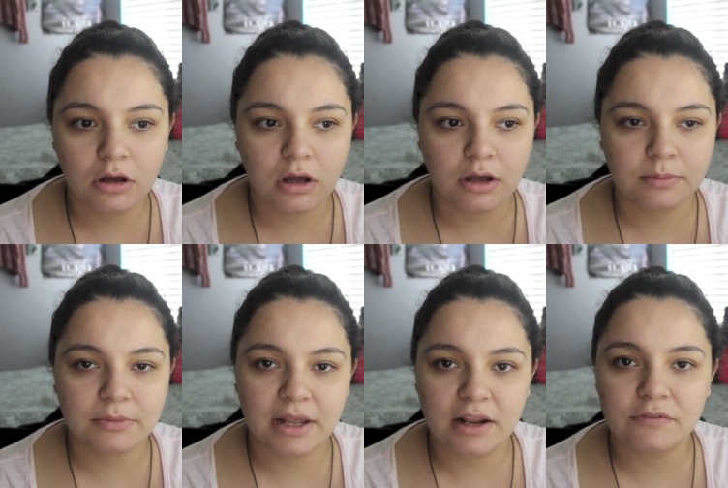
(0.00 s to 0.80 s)

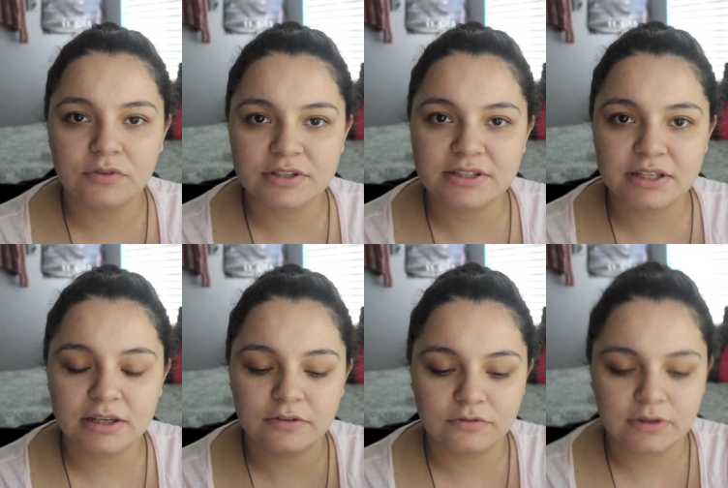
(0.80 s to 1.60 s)
um, that I've
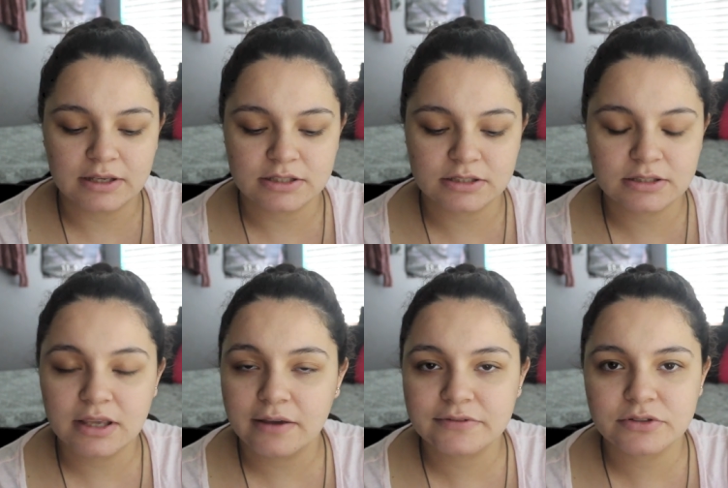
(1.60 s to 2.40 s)
received as
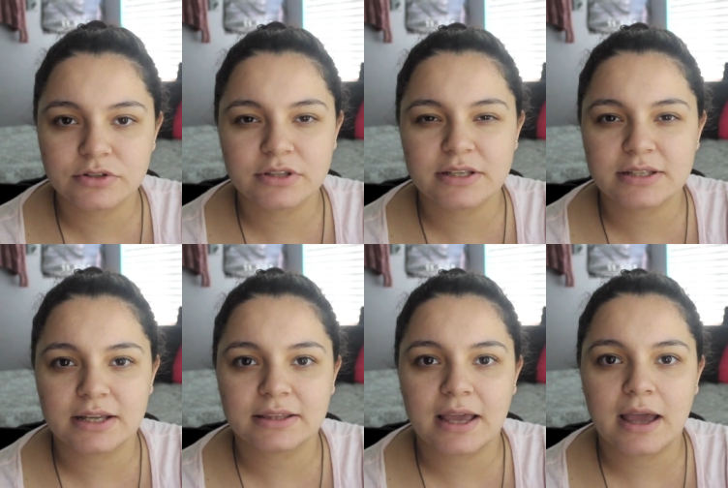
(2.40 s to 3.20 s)
gifts or things
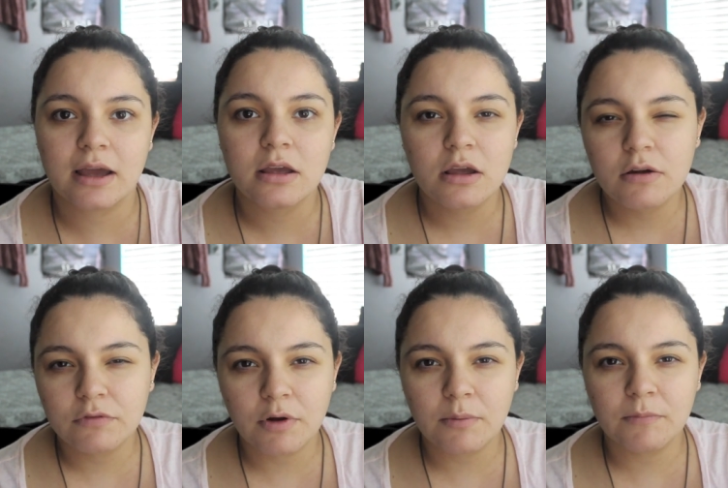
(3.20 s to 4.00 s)
like that
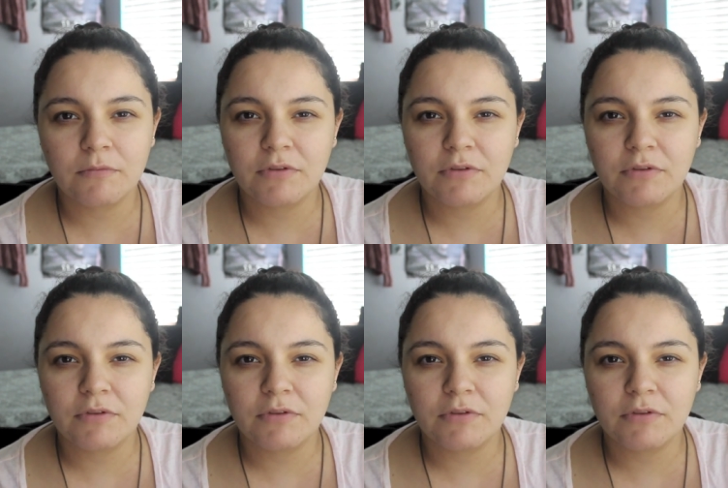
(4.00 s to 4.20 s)
from